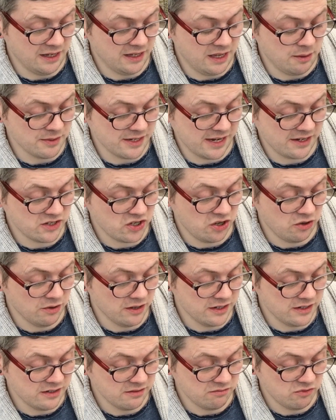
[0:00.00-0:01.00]
He was
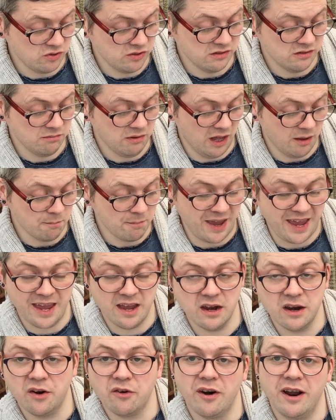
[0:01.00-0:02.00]
executed to a
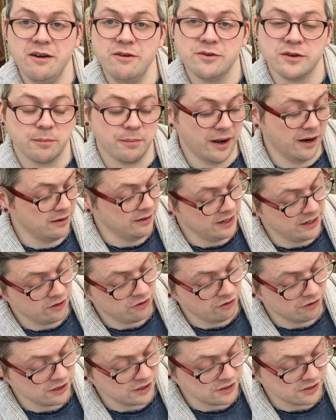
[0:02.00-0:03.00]
baying crowd, apparently,
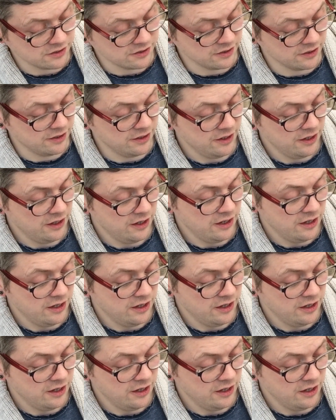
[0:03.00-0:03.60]
according to the